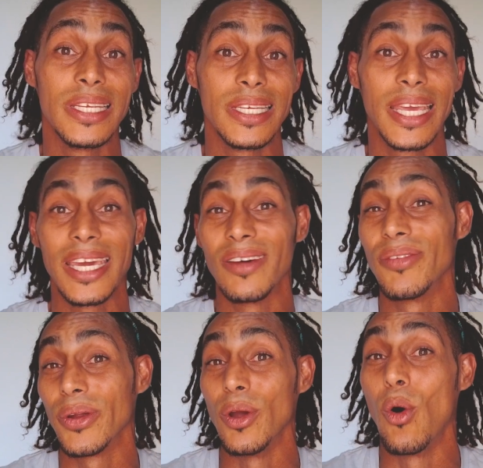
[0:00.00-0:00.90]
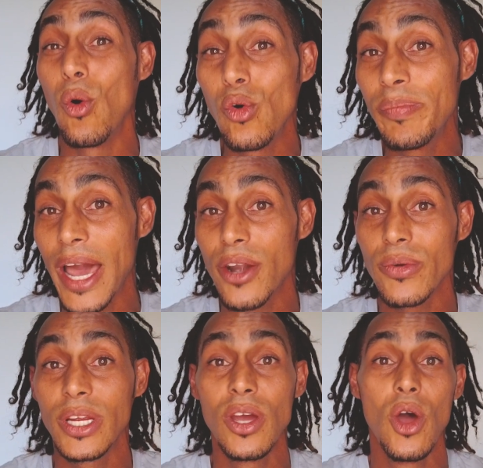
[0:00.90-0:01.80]
indicate a very old
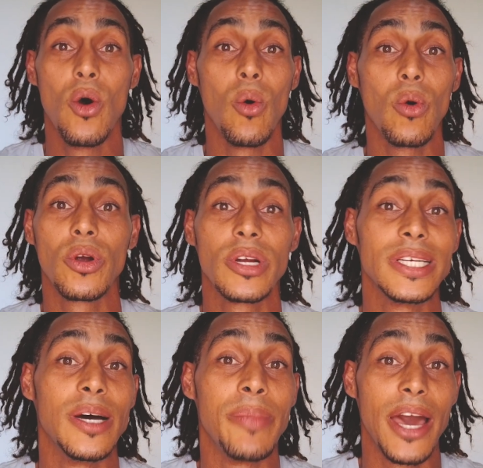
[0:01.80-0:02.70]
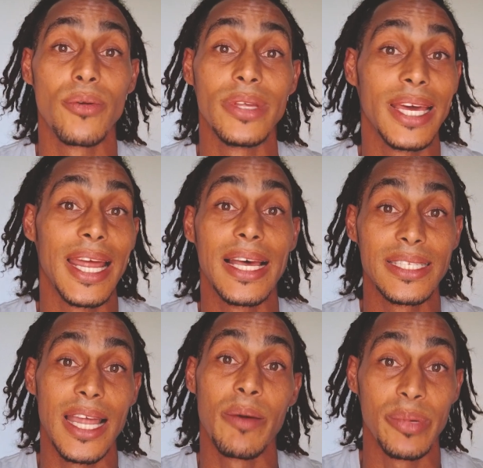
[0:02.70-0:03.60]
battery or a battery that
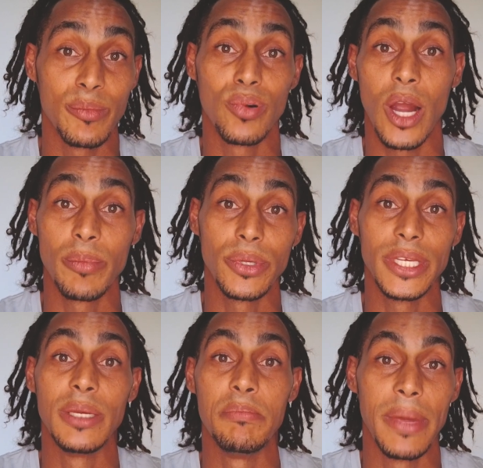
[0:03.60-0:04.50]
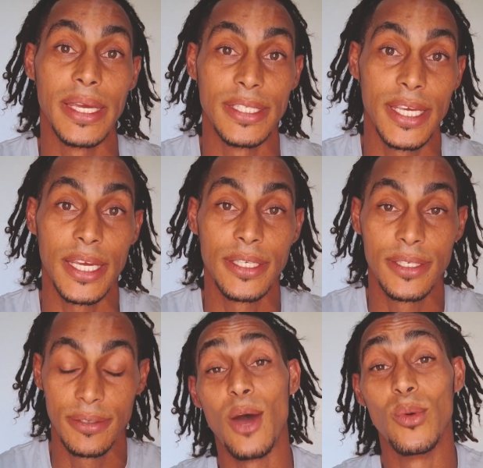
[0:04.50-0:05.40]
has not been properly maintained.
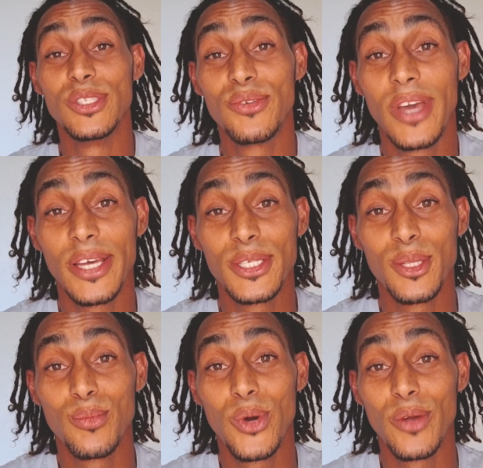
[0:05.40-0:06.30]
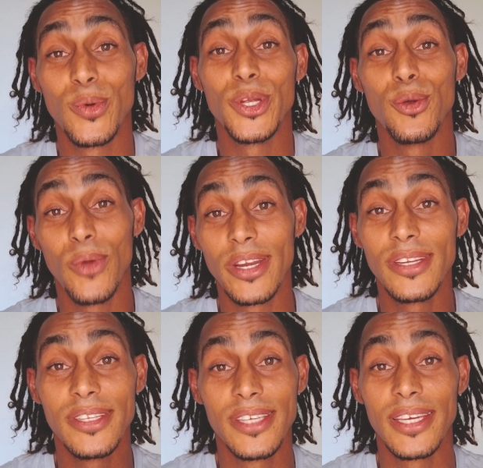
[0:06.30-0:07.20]
Now, once you've gotten to the point where you're ready
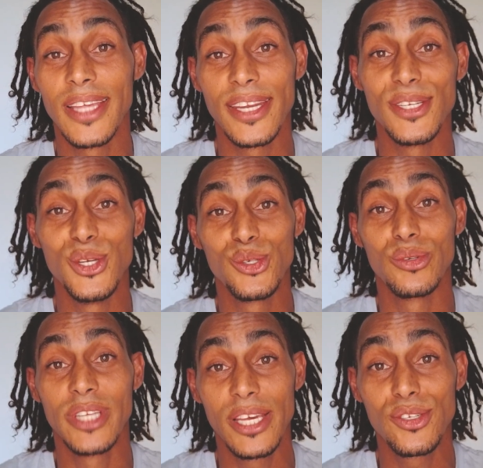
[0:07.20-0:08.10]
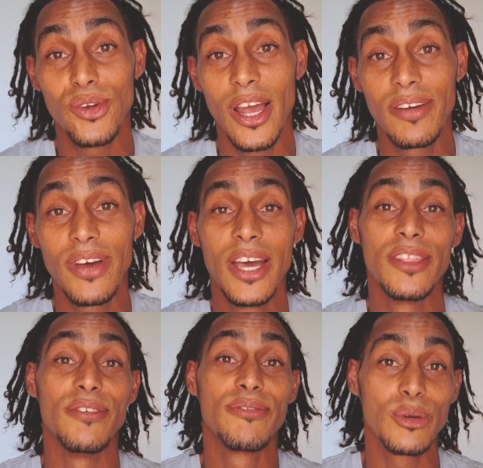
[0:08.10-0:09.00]
to take that initial test drive,
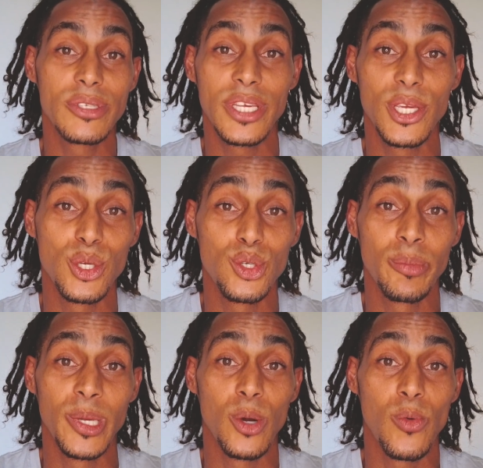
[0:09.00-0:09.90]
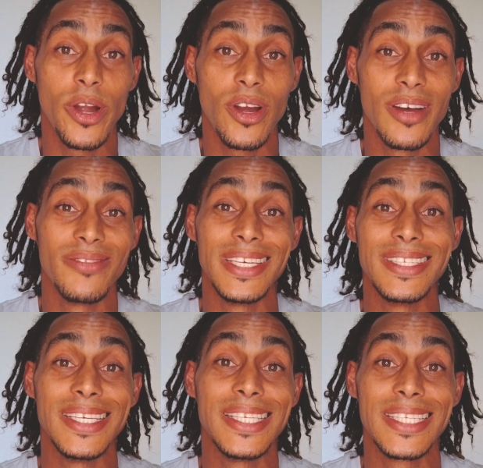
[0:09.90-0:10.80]
the first thing you should be aware of is
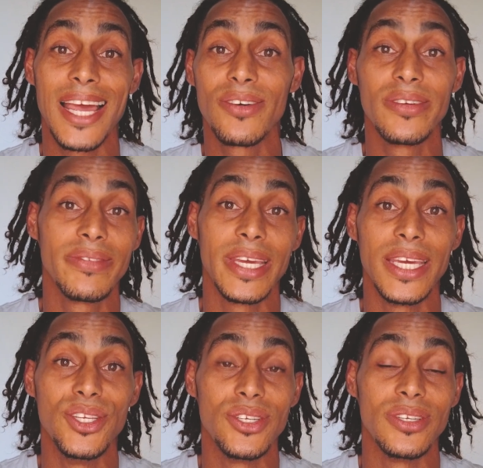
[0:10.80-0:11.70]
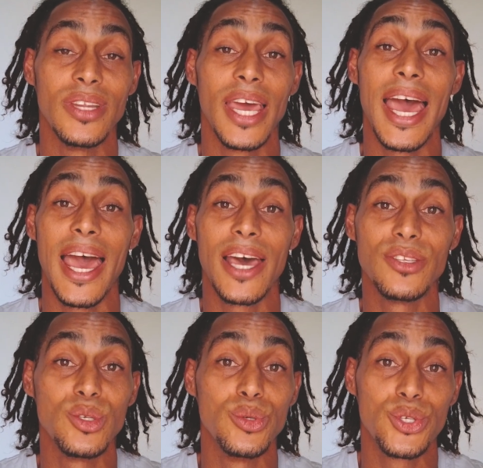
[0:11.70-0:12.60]
the sound of the engine
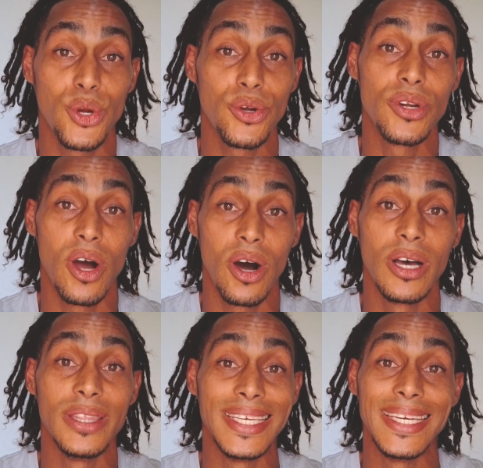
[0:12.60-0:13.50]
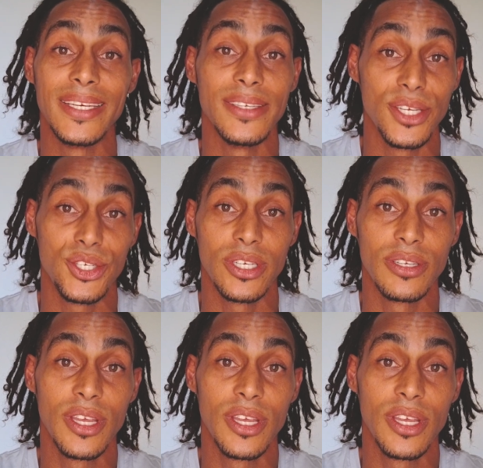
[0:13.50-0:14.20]
as you turn on the ignition.